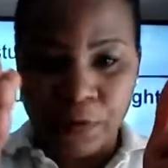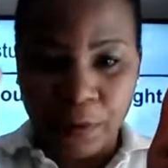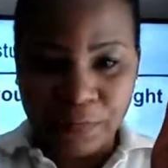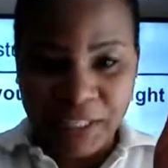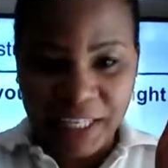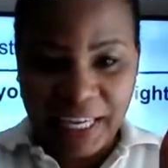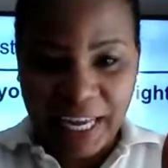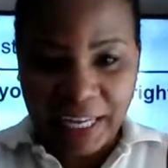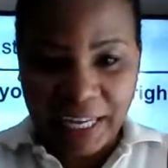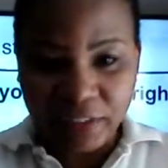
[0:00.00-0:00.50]
from
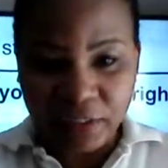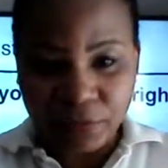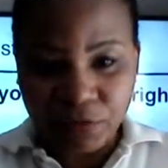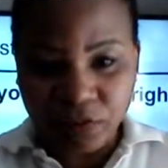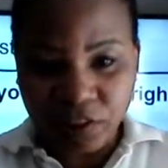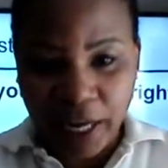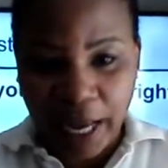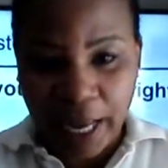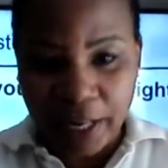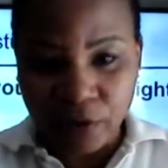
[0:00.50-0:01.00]
the end of
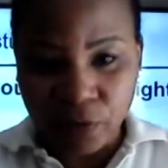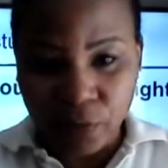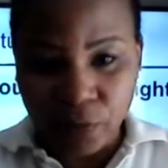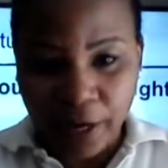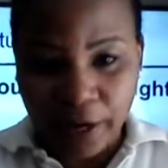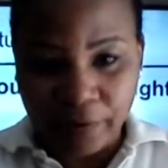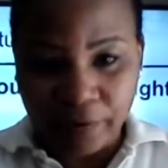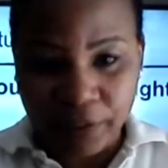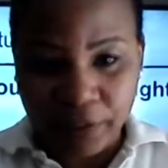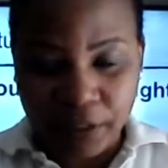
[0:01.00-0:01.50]

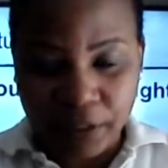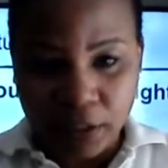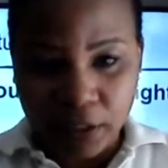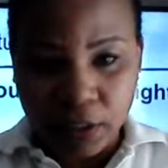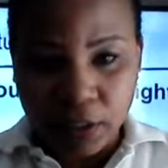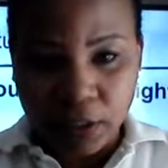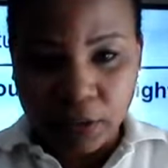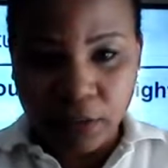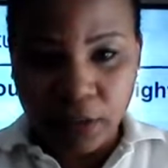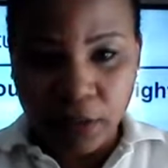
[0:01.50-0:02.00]
January
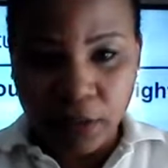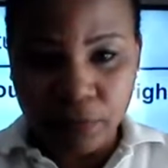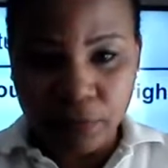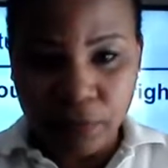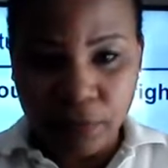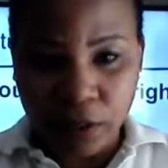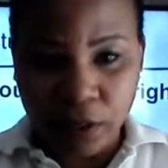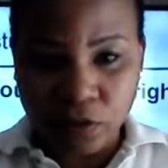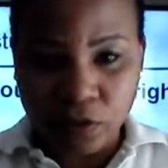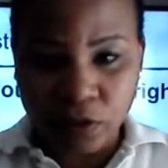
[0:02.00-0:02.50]
till
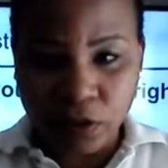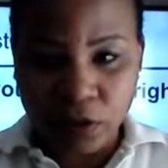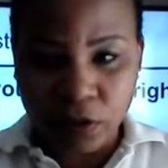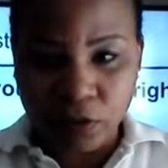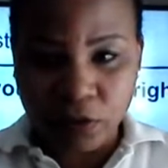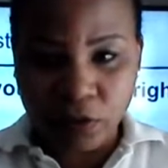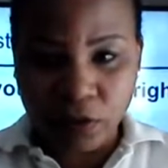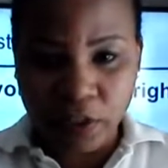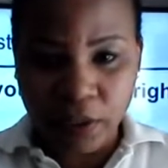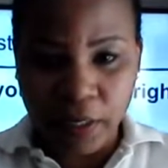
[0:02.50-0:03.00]
March
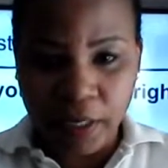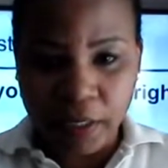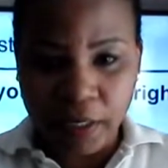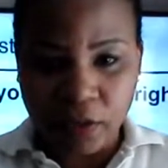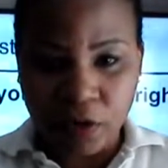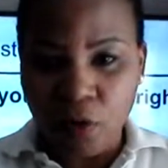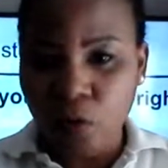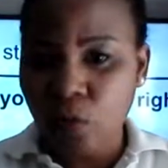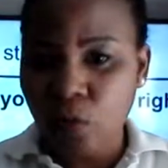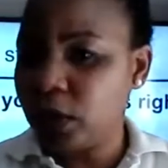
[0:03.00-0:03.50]

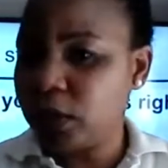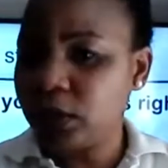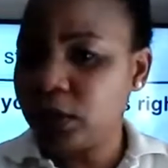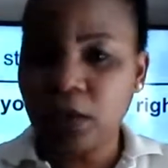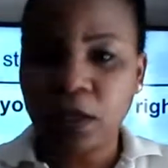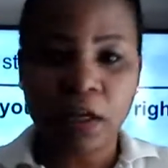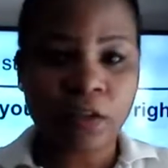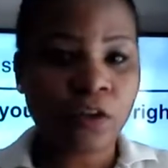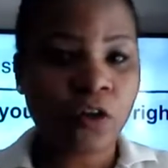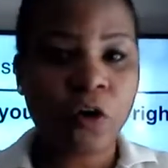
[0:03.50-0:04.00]
13 will
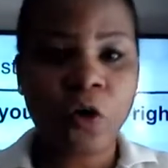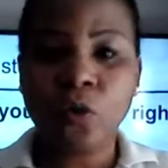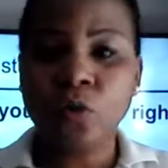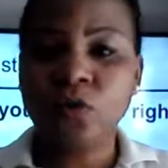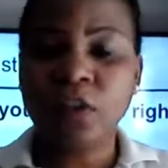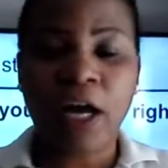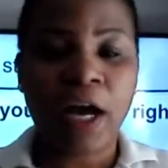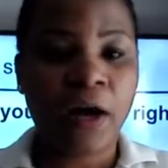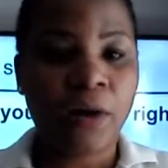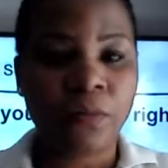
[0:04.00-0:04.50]
not
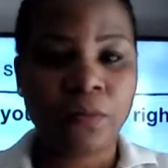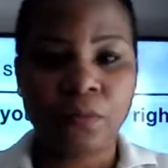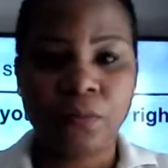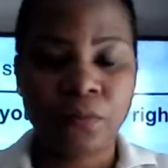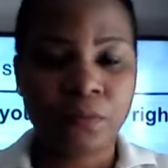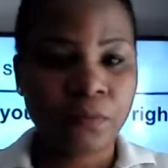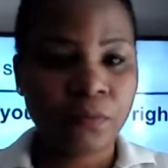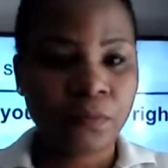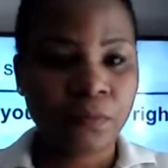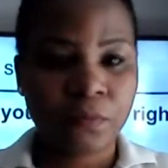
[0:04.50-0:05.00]
go down.
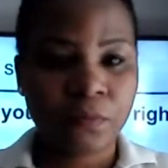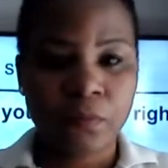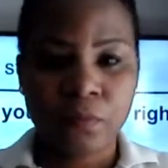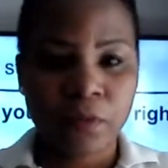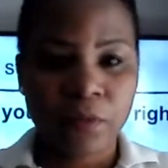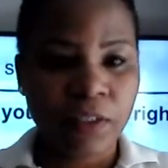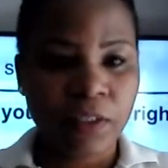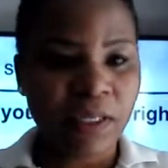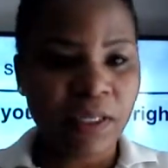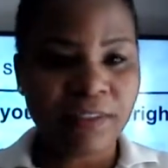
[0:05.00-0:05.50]

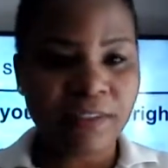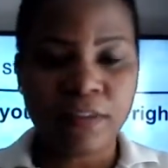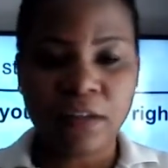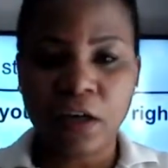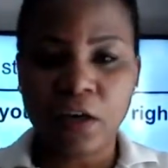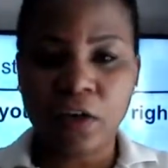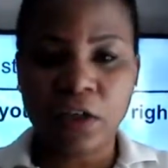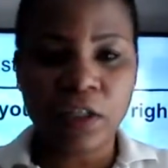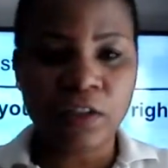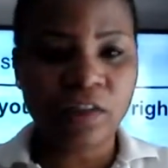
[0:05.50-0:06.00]
That's
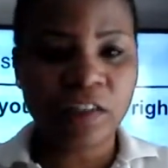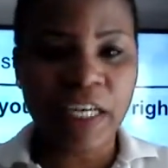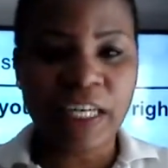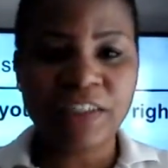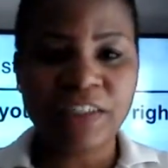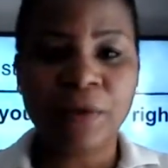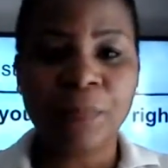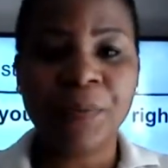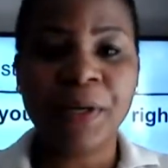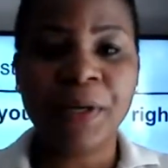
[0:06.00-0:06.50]
not going to
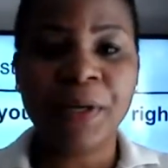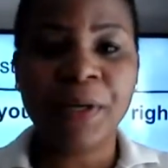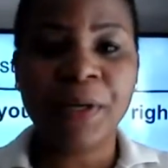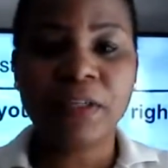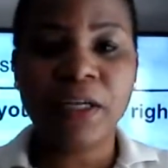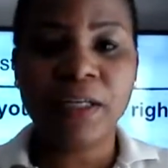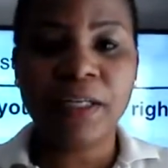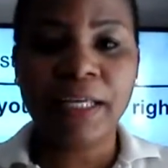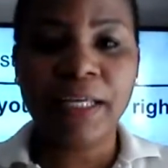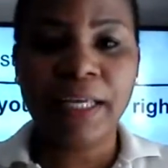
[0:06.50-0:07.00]
change. Your parents
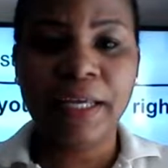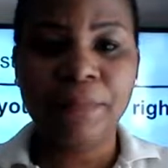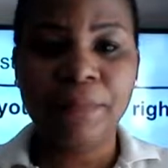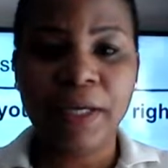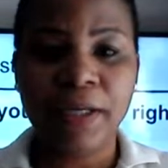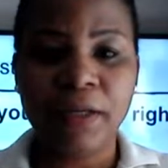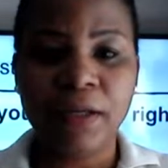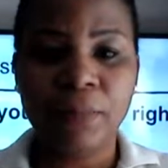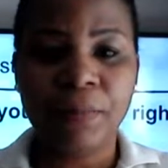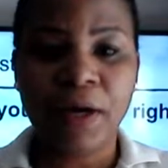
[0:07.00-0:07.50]
got an
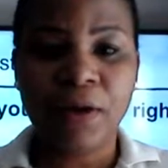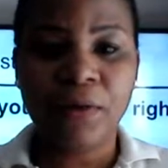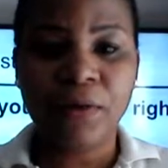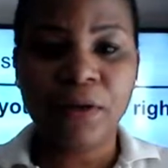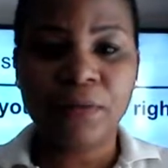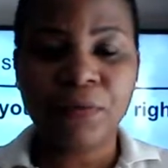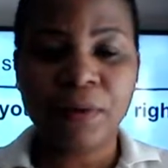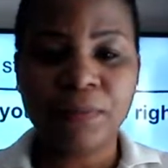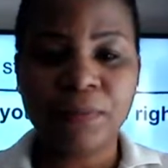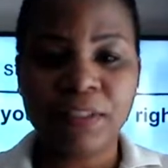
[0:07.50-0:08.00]
email about
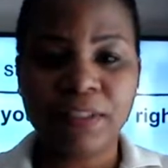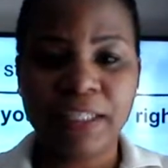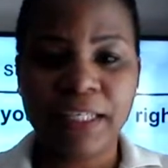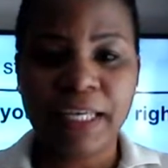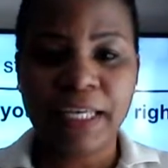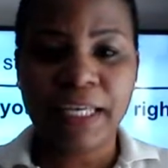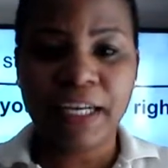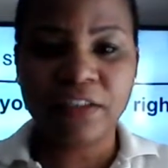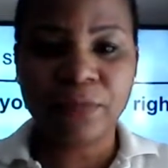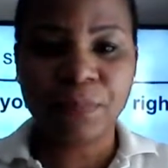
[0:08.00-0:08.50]
it from the
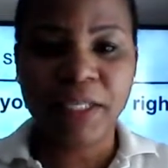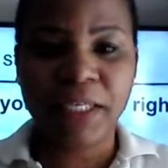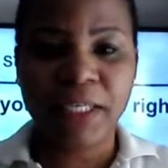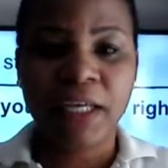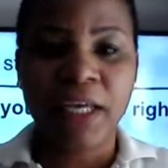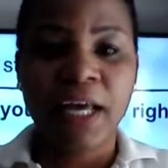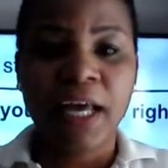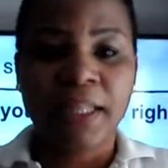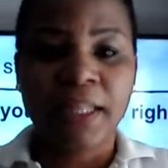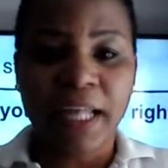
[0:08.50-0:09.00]

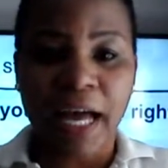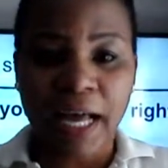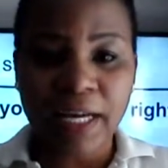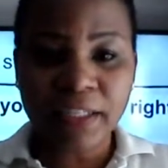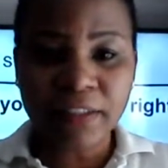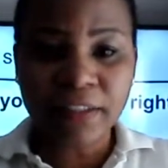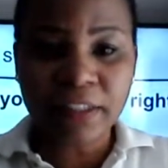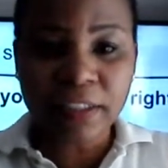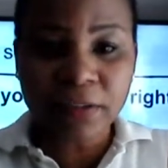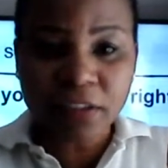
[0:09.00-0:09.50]
TDSB. That
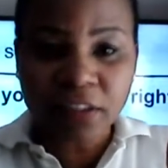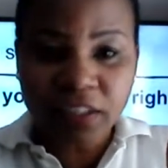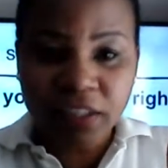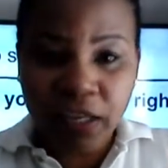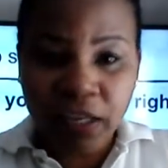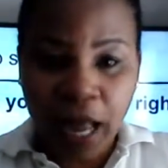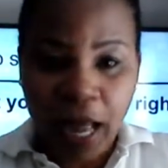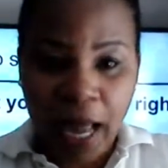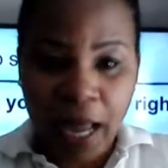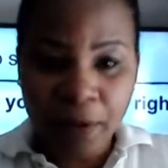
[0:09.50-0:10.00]
is the
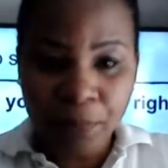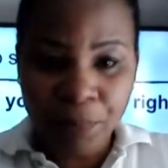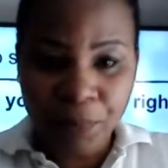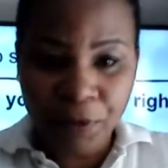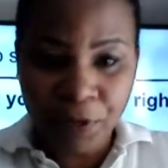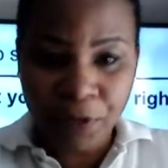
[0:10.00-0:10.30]
time